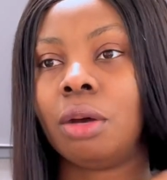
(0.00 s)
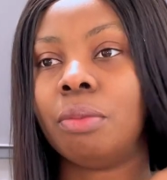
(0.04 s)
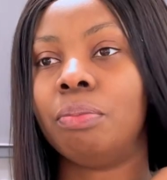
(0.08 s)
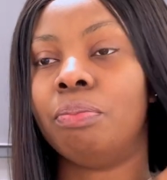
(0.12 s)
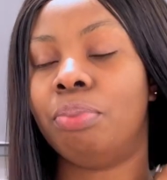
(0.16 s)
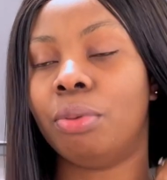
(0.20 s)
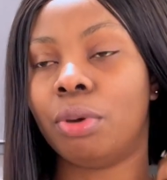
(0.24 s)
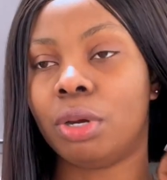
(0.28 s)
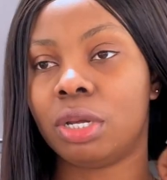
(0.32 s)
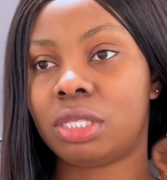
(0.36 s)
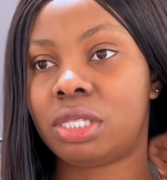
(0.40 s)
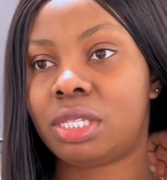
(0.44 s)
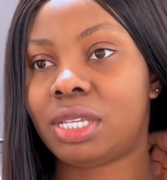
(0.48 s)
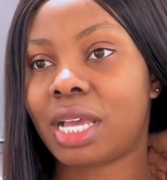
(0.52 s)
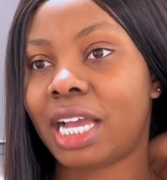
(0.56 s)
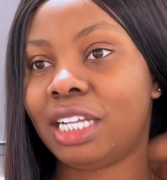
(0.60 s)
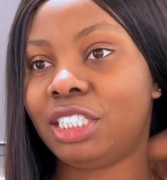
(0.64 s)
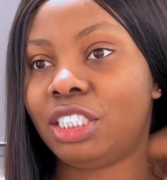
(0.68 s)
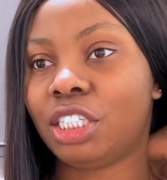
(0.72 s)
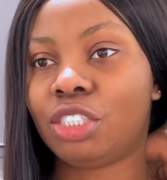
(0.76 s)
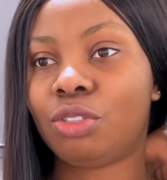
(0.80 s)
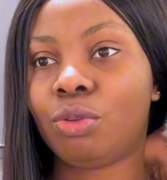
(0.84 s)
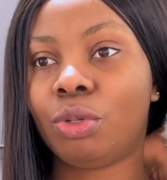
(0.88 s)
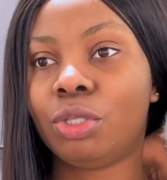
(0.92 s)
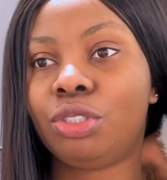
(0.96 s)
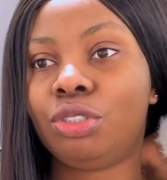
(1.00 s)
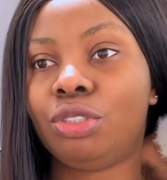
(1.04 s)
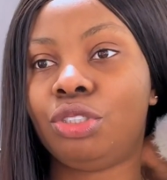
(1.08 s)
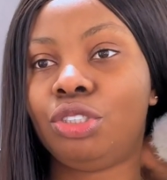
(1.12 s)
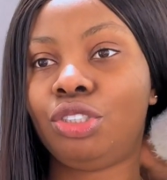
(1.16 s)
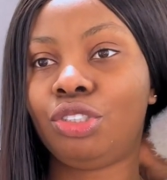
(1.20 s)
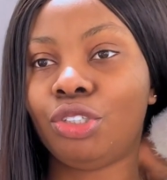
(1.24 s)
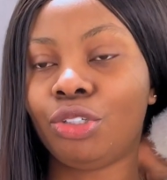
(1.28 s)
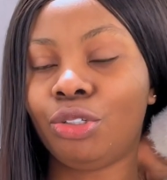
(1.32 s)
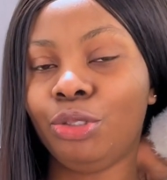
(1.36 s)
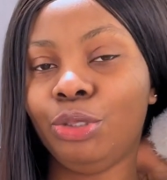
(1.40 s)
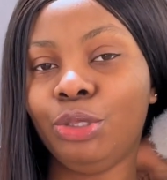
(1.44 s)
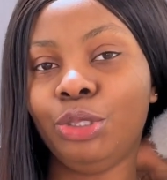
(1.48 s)
But I just want to
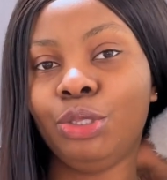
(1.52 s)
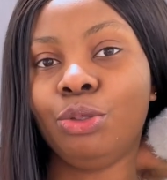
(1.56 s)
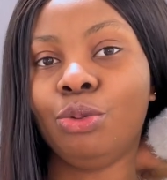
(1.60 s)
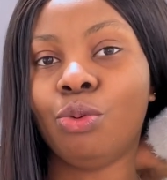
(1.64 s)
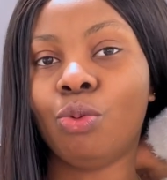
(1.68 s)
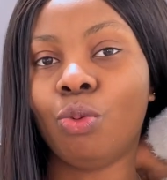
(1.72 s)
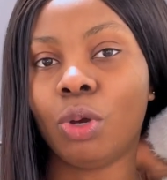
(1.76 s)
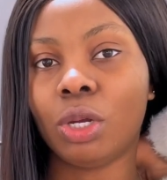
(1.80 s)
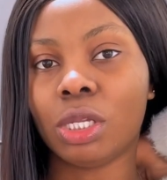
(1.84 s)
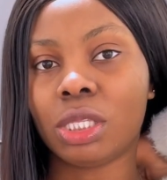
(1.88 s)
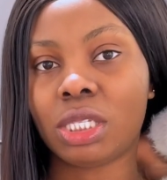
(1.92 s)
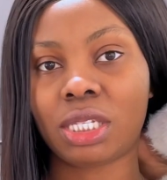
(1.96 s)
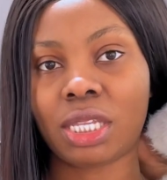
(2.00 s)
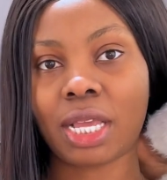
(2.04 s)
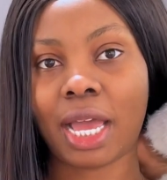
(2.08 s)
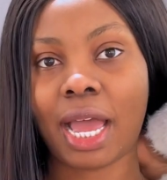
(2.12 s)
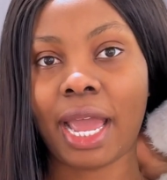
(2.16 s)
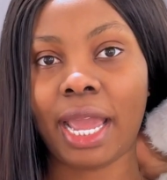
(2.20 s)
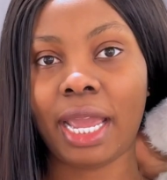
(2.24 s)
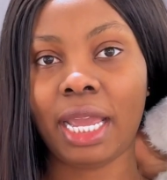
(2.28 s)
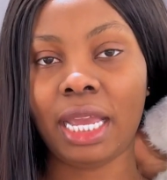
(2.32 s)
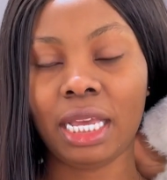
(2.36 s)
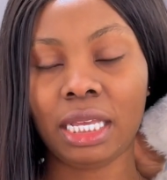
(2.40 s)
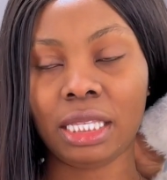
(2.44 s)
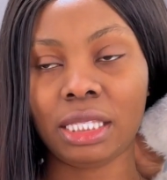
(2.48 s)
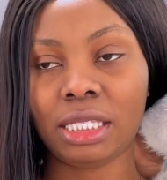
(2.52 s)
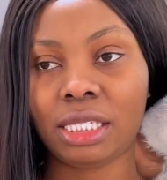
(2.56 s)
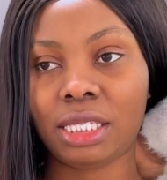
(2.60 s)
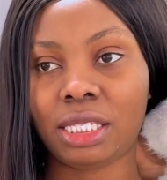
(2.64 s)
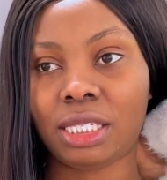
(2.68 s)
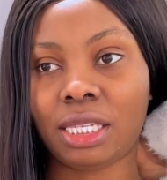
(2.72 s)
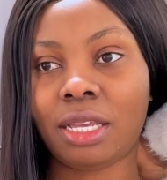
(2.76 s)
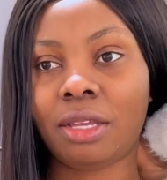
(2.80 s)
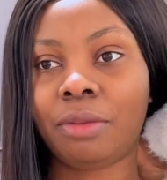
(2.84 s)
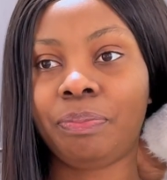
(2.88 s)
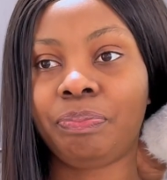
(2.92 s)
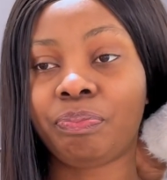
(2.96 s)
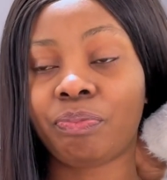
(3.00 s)
show you what I eat
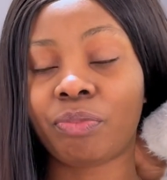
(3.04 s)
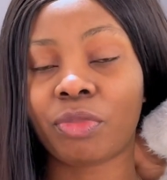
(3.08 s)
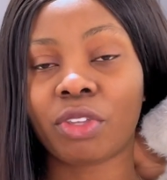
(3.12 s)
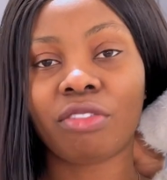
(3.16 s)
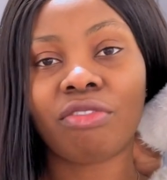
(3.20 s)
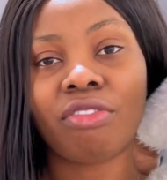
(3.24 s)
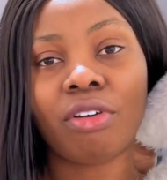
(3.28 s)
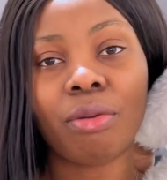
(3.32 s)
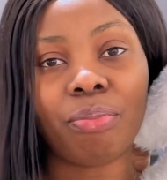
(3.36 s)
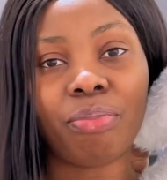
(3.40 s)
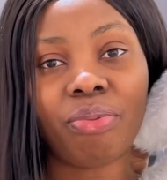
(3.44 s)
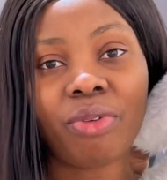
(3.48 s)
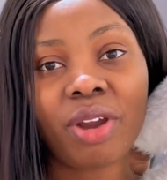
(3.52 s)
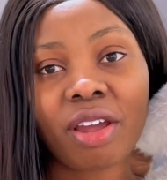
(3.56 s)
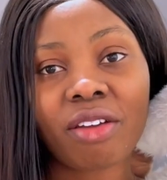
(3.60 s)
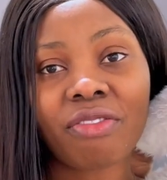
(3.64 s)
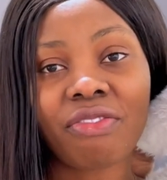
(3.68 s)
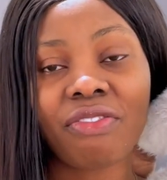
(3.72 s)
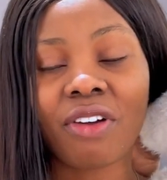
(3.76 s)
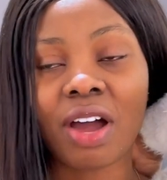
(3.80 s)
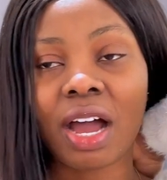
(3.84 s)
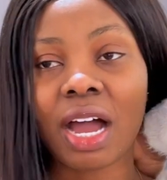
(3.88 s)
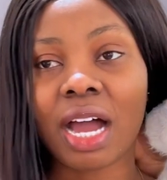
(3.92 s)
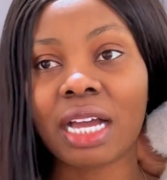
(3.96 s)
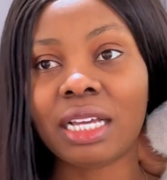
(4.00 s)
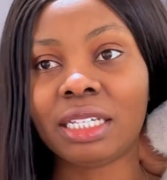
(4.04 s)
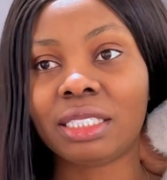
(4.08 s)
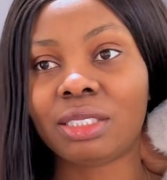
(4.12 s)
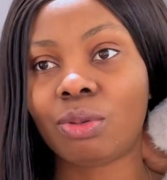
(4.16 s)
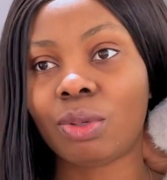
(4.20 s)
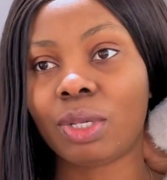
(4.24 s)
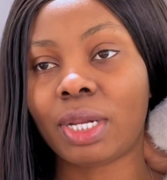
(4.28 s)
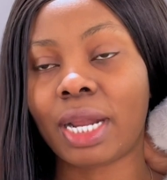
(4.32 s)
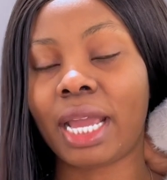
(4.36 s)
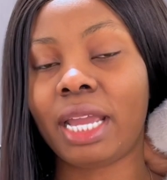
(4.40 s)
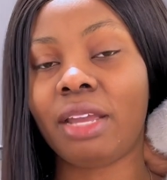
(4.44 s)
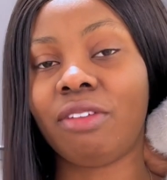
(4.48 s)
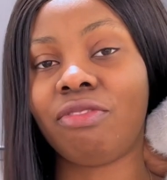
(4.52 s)
for breakfast, what
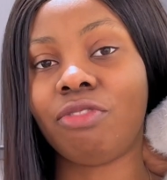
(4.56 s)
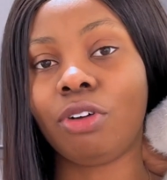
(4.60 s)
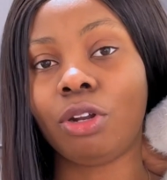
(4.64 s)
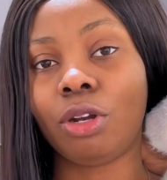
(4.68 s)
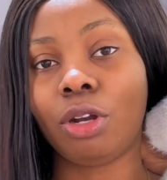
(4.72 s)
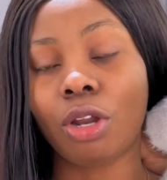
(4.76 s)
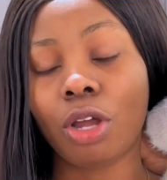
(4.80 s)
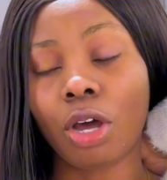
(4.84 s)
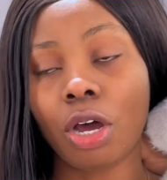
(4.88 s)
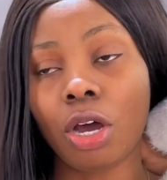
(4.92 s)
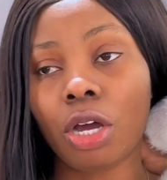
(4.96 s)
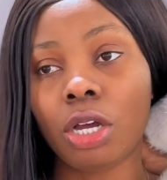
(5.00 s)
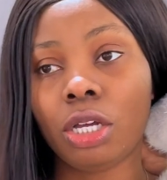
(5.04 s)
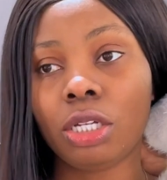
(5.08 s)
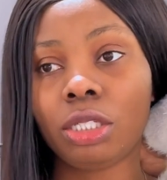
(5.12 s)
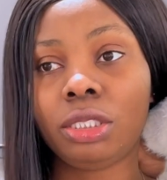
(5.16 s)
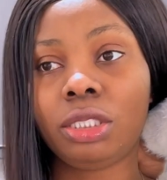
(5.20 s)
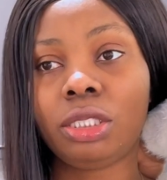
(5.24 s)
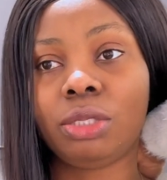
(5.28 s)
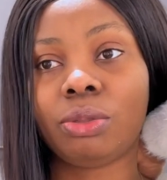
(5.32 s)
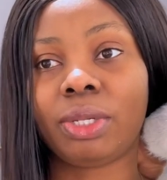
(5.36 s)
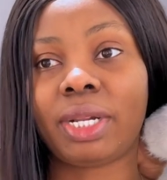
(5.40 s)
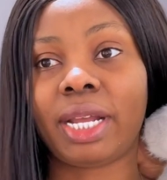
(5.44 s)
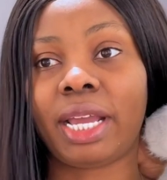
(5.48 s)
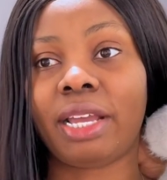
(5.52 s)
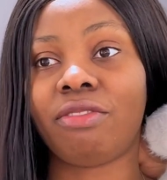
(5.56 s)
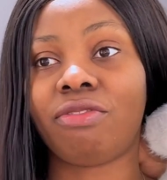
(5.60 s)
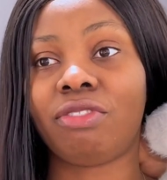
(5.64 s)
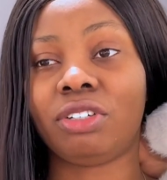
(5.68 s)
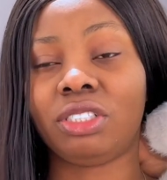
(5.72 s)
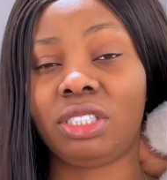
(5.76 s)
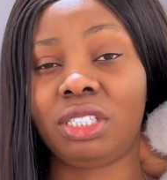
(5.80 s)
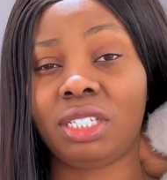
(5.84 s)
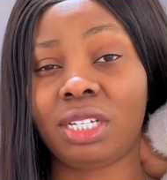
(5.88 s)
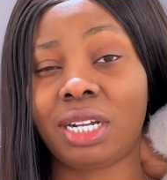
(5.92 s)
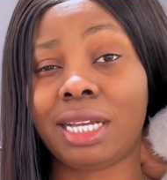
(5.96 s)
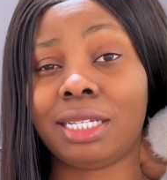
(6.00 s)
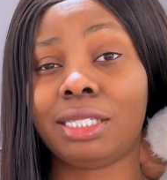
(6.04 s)
I eat for lunch, what I eat for
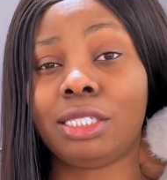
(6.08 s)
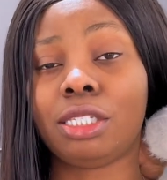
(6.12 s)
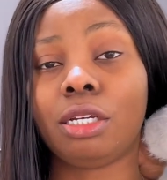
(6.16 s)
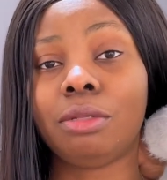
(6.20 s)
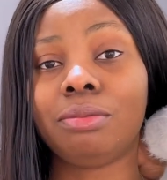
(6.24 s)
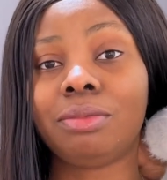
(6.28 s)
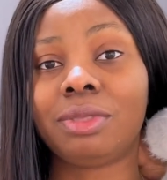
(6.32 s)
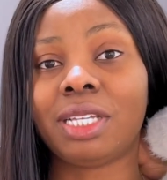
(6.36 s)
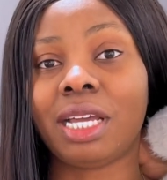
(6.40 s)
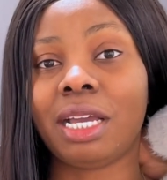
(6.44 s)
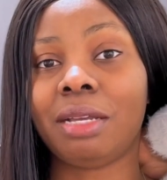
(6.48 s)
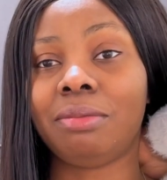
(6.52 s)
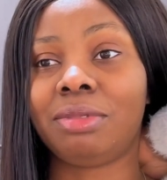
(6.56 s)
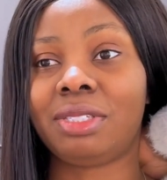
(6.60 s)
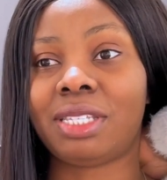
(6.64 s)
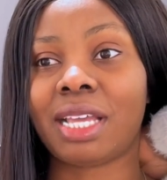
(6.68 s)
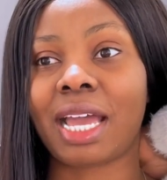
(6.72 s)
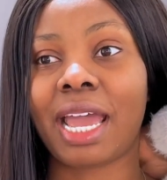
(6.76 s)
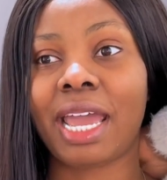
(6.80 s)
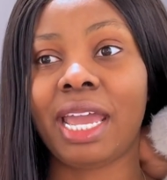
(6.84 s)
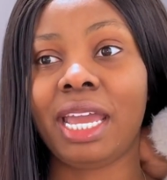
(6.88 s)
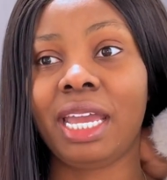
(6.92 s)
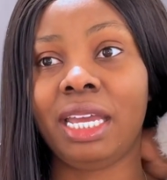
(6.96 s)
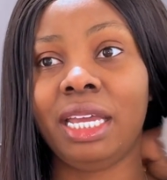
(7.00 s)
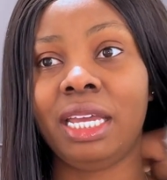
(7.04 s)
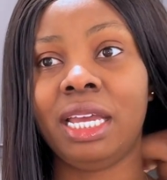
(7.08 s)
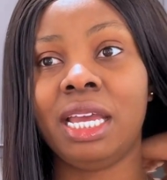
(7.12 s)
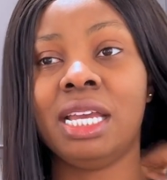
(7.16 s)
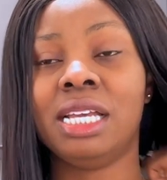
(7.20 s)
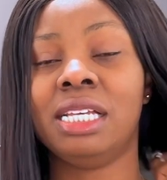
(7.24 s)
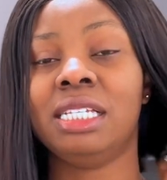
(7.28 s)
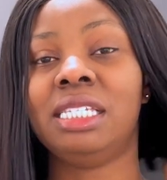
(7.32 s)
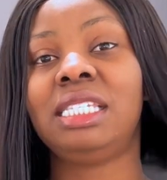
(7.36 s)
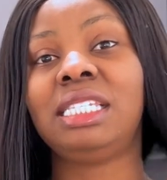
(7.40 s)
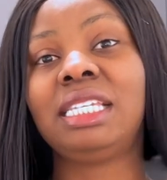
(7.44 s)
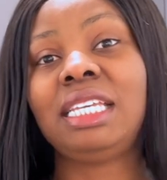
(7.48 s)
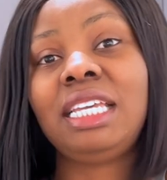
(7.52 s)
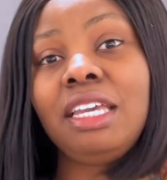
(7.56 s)
dinner. Sometimes I
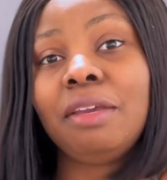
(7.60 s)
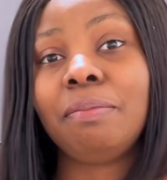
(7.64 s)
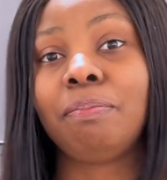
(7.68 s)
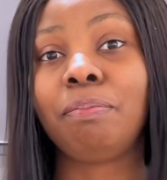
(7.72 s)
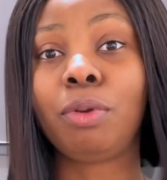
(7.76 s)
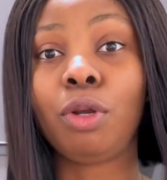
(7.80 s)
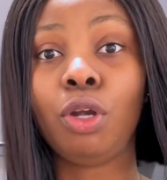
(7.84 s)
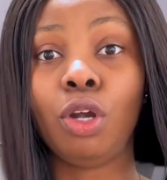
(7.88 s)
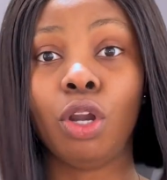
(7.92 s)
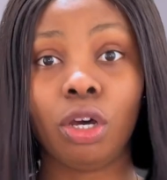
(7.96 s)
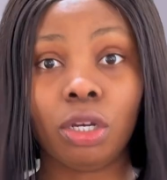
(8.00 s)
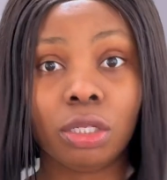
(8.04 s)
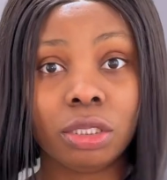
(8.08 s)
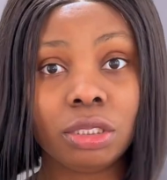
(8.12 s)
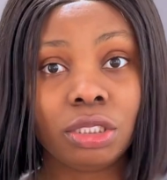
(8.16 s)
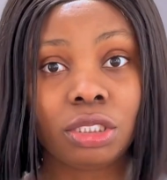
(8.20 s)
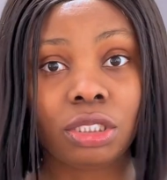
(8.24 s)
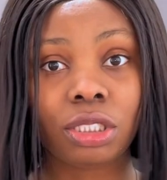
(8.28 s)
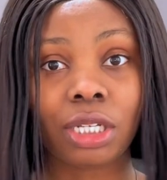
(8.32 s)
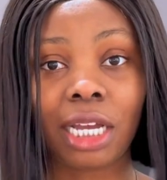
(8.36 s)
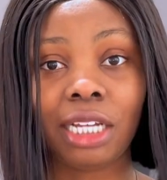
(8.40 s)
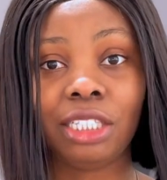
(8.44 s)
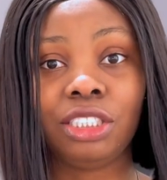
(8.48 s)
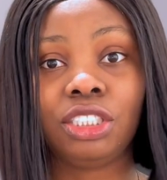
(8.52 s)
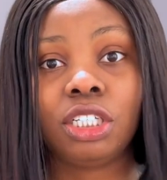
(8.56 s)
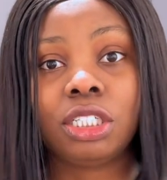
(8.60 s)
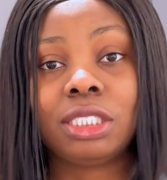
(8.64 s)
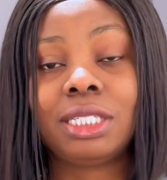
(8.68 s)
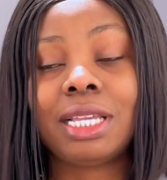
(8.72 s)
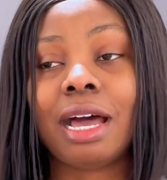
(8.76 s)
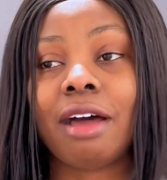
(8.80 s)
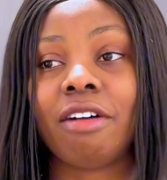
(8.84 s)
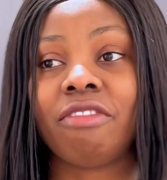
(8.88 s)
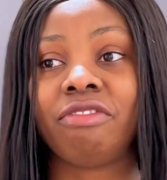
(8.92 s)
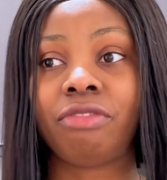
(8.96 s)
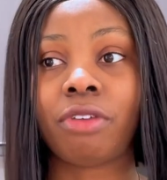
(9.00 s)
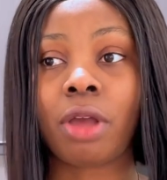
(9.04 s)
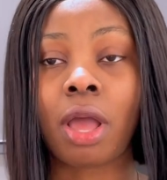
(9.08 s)
skip lunch and just
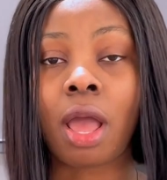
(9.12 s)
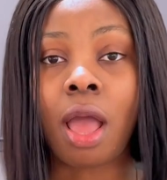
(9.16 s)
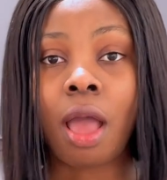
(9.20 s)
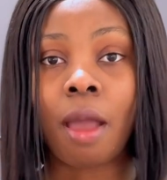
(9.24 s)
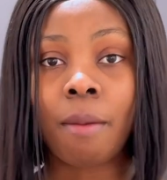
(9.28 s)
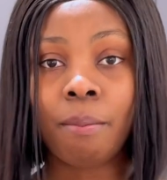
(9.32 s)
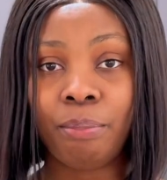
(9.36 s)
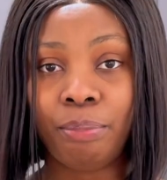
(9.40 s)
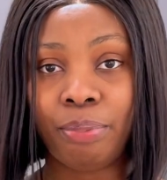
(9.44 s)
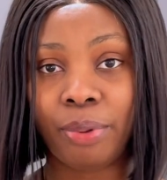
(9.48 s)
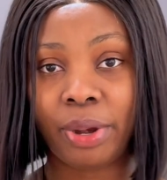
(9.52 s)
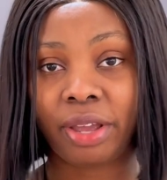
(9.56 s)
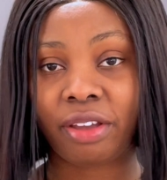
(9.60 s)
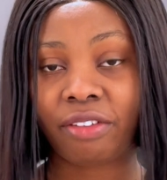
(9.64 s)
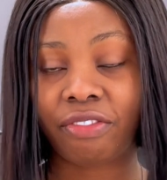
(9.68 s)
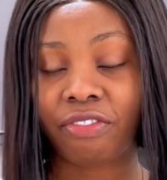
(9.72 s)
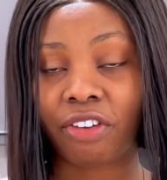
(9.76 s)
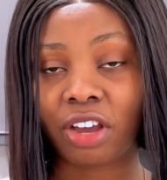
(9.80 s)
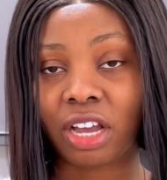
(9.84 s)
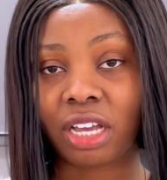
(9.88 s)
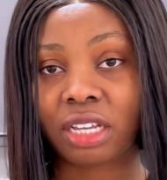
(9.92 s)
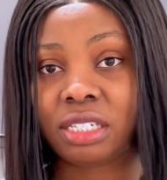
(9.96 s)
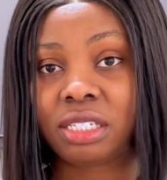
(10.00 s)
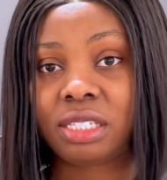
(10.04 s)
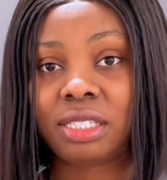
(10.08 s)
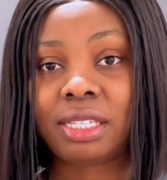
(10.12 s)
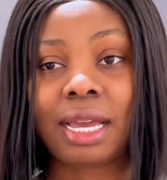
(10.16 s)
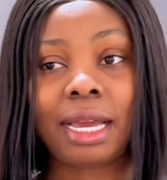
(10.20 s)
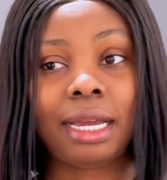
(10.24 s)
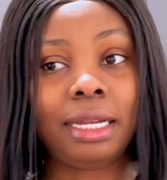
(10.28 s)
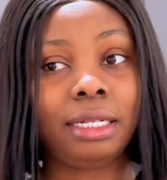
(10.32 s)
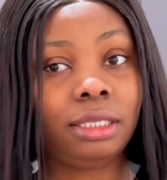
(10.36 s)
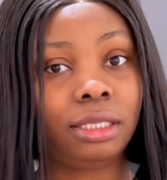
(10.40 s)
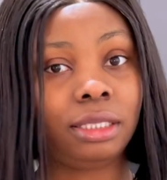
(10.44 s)
have breakfast and